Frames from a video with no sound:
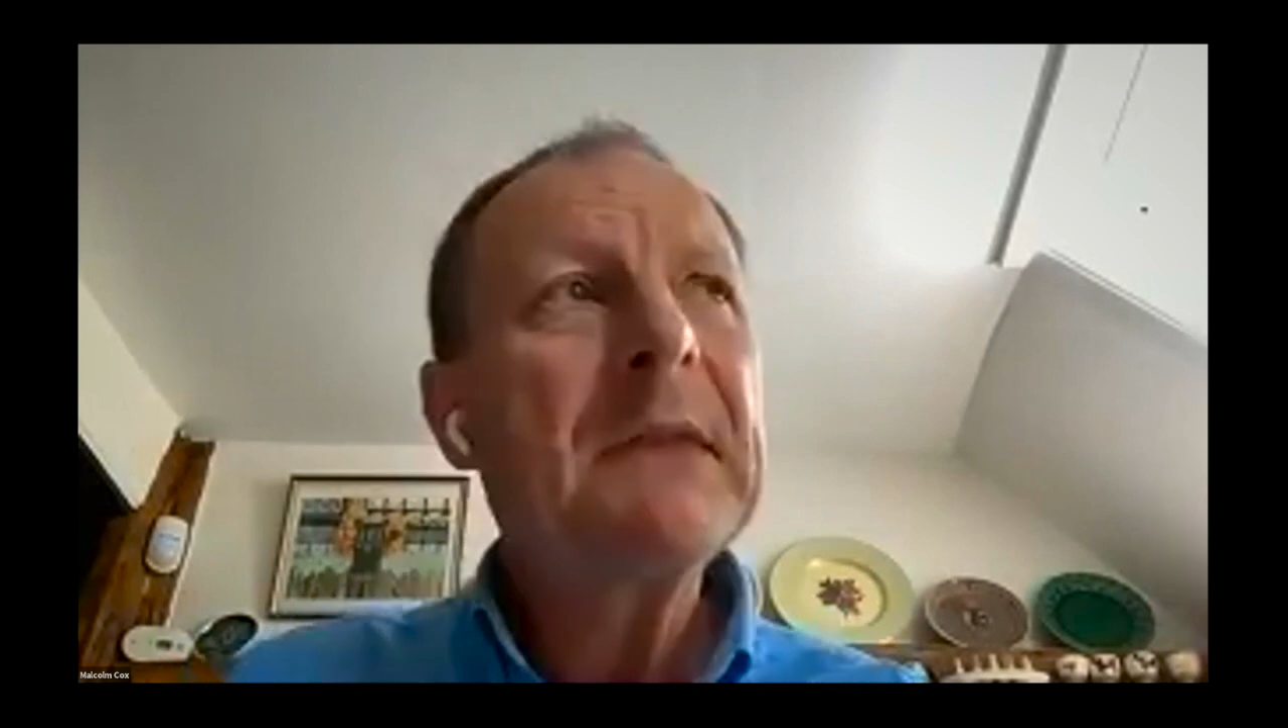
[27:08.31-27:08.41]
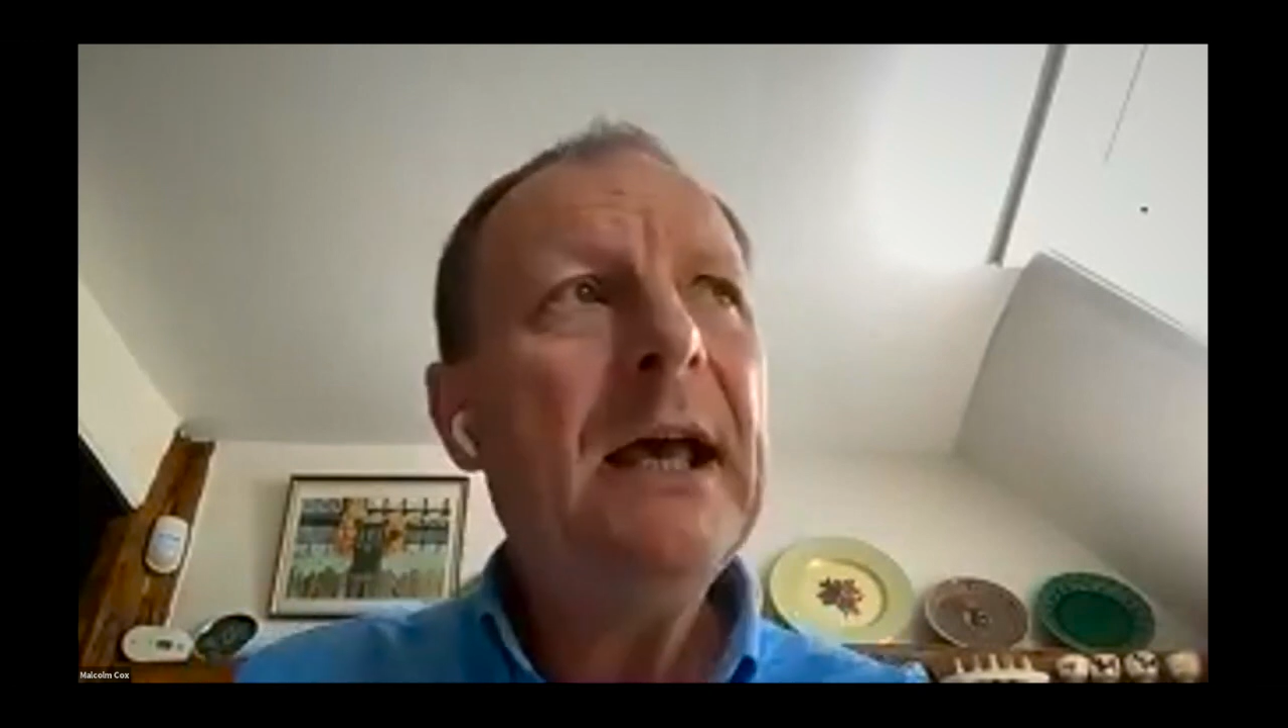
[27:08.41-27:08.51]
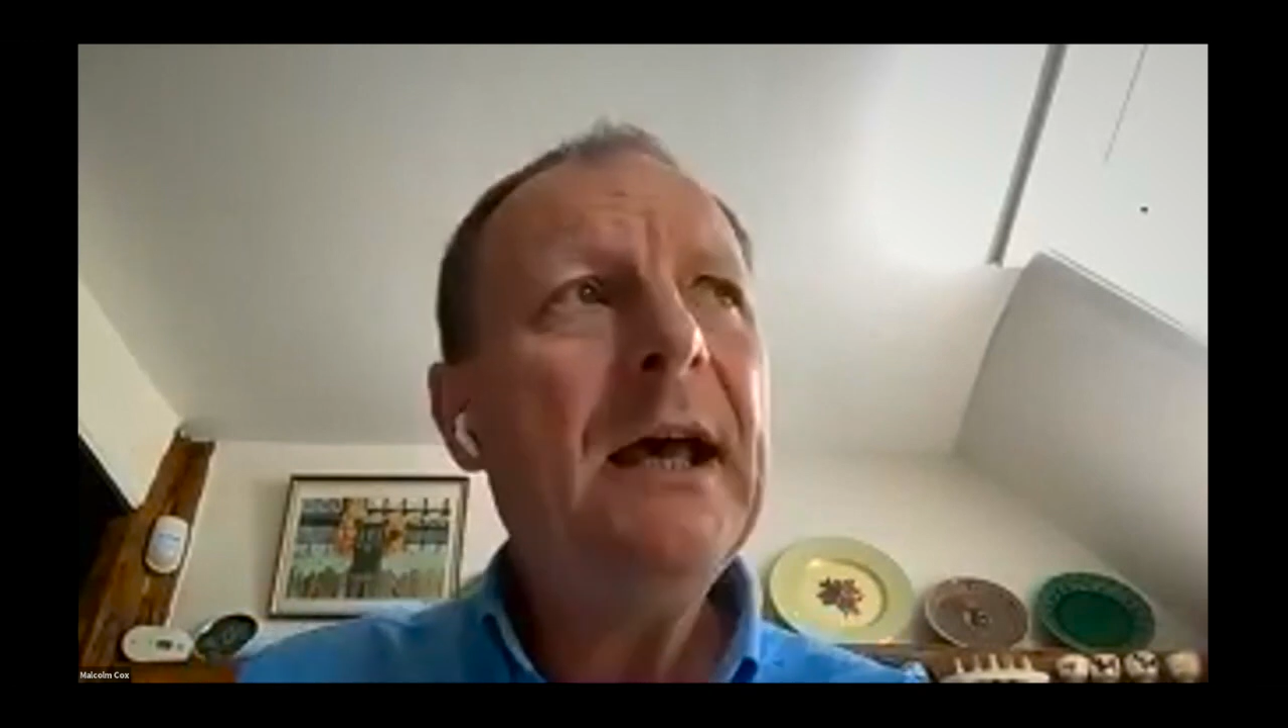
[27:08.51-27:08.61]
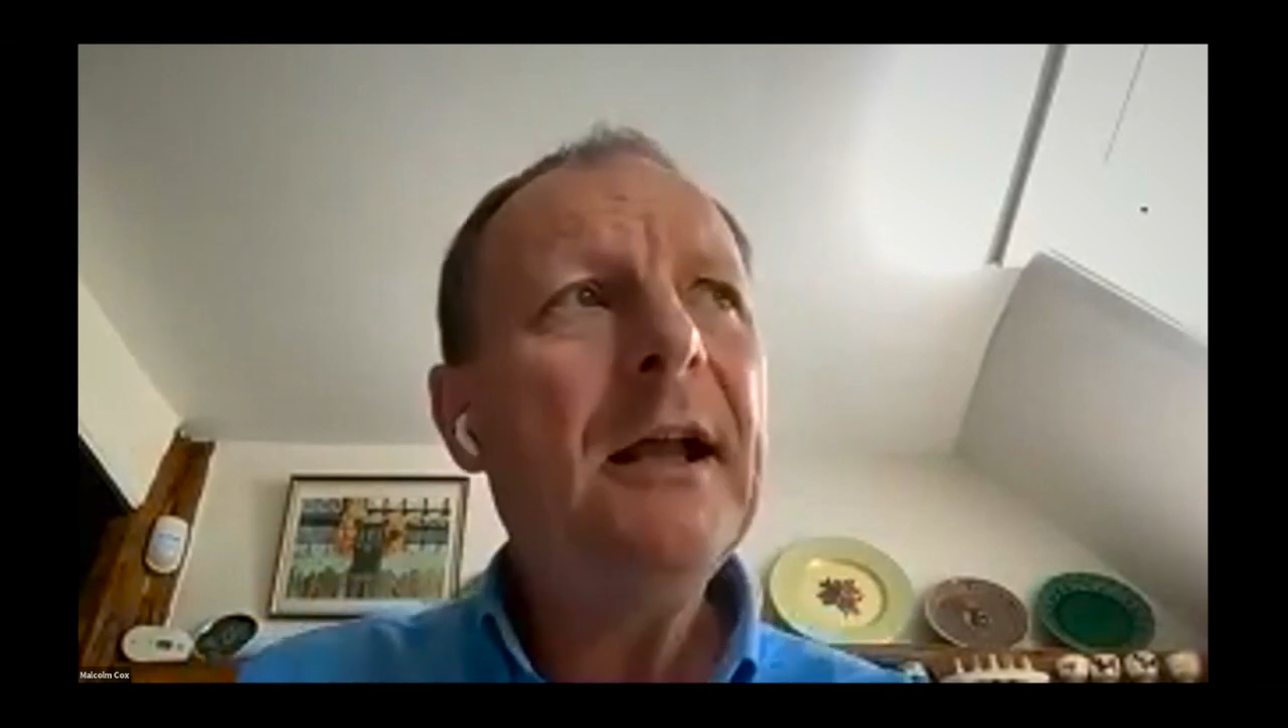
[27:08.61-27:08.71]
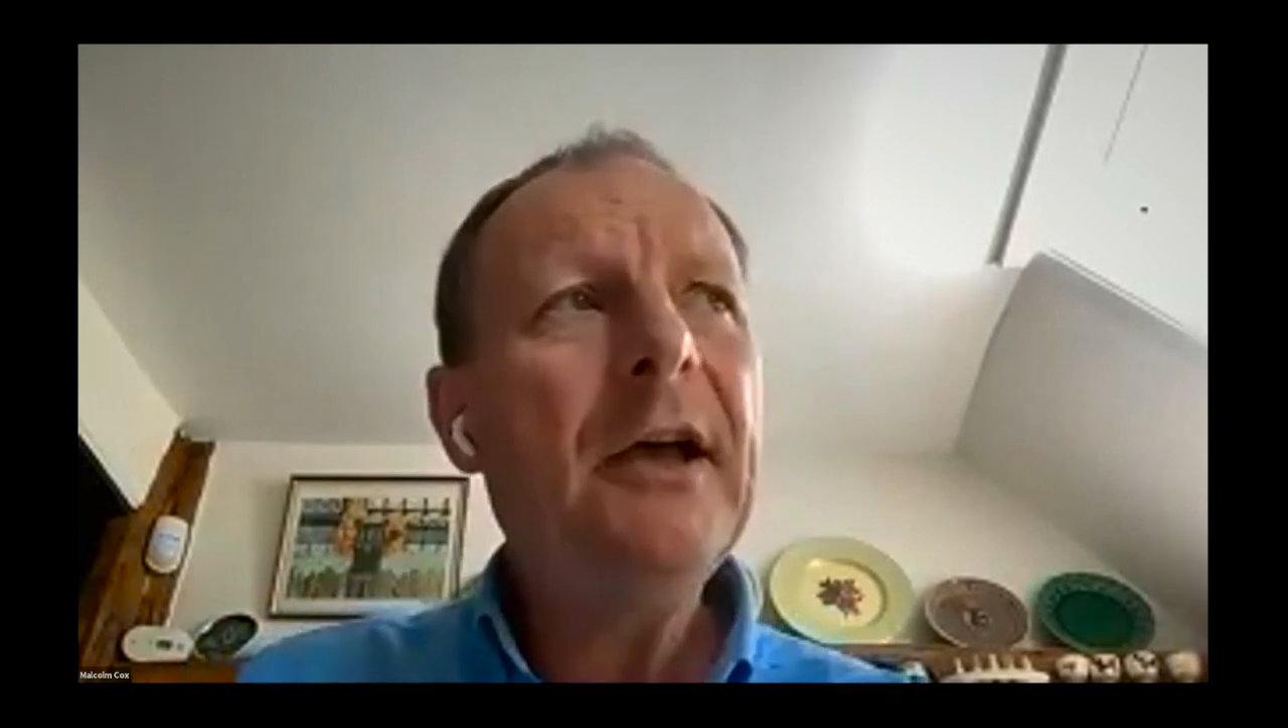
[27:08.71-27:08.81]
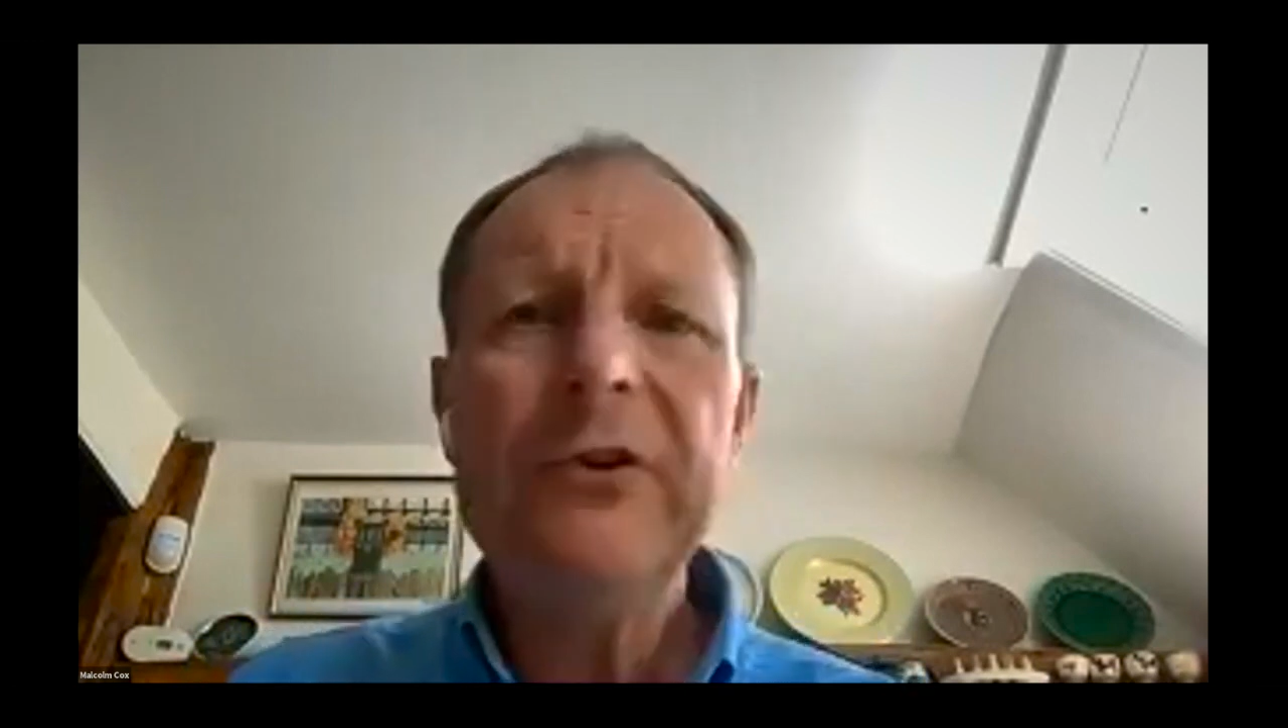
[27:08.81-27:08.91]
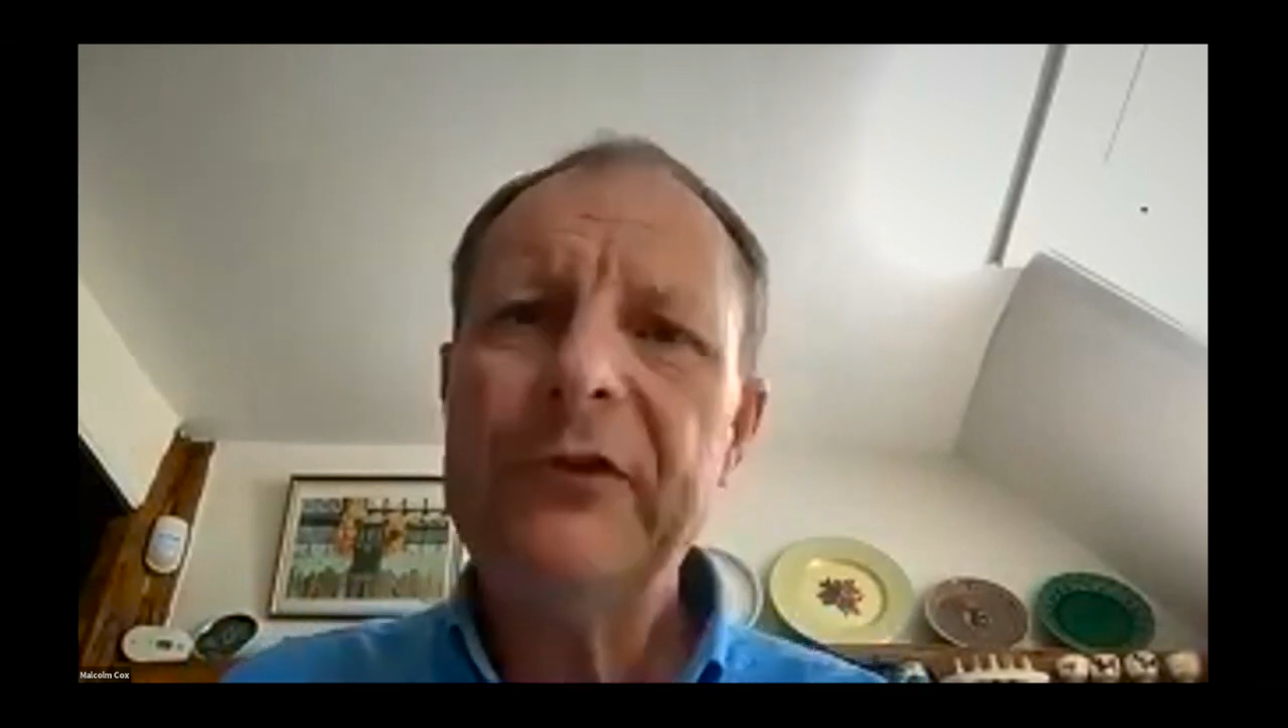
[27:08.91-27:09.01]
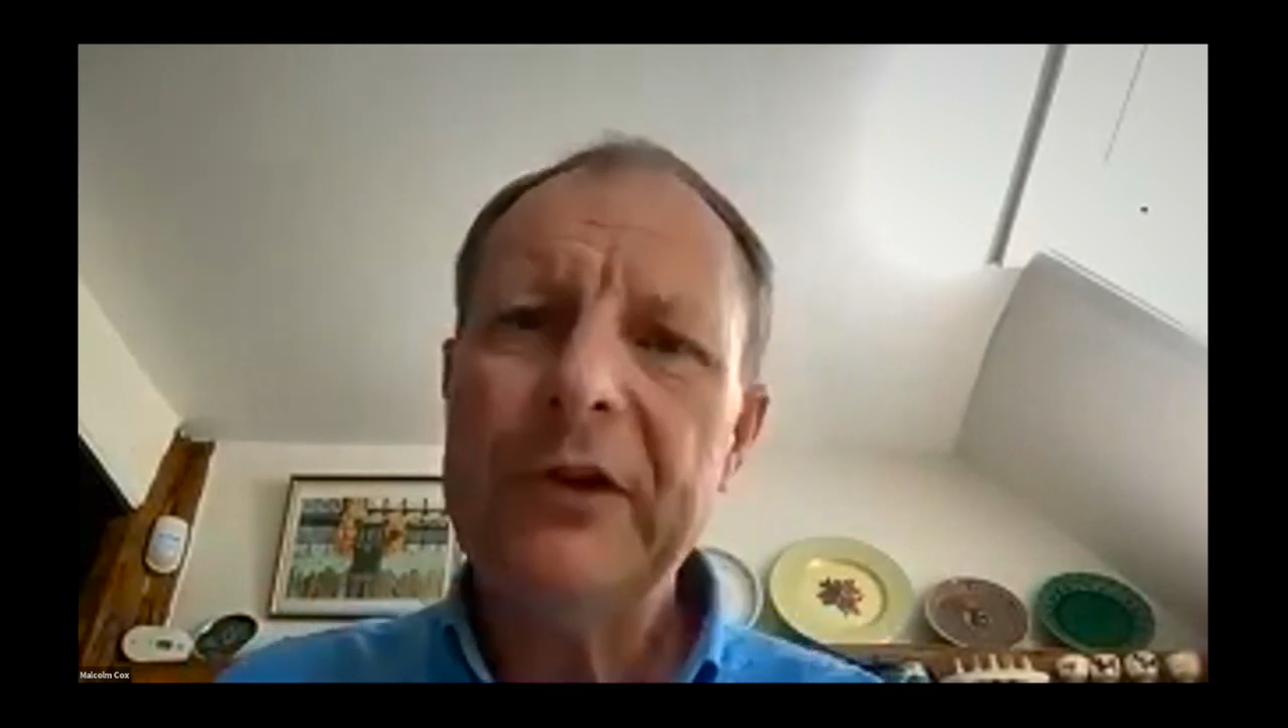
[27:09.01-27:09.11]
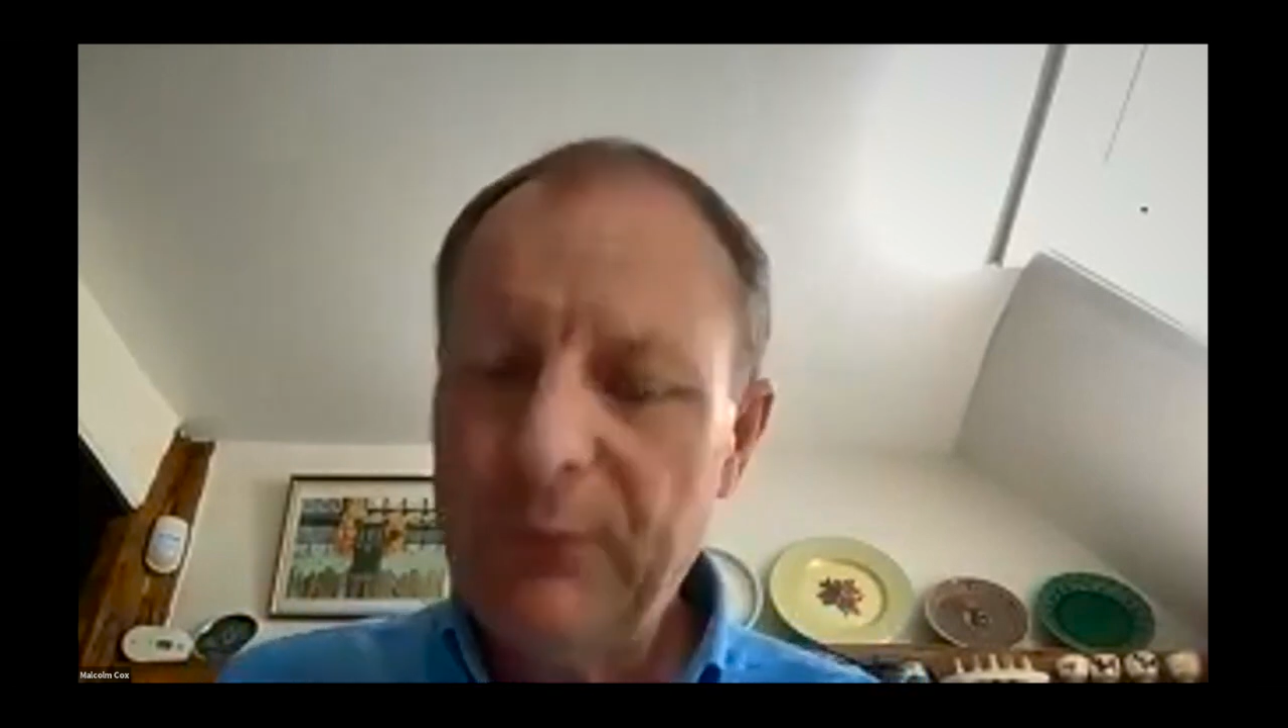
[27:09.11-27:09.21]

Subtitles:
and ask yourself,